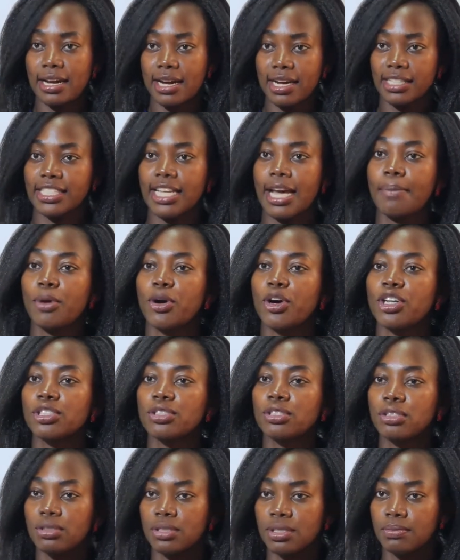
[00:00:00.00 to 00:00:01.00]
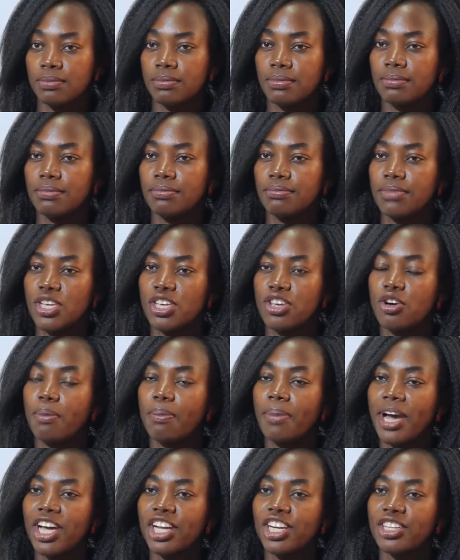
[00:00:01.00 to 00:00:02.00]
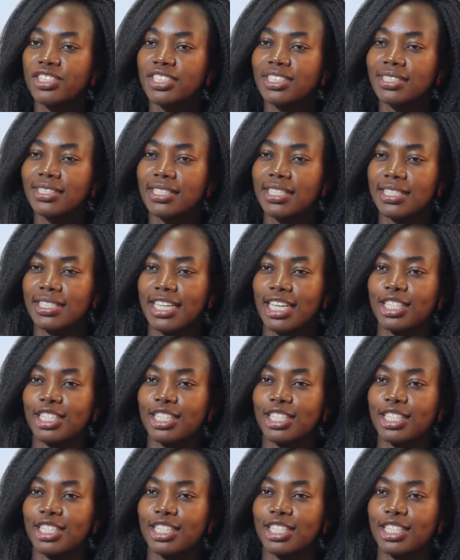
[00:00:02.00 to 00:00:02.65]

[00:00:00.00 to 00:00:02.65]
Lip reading: and I'm going to be your biology teacher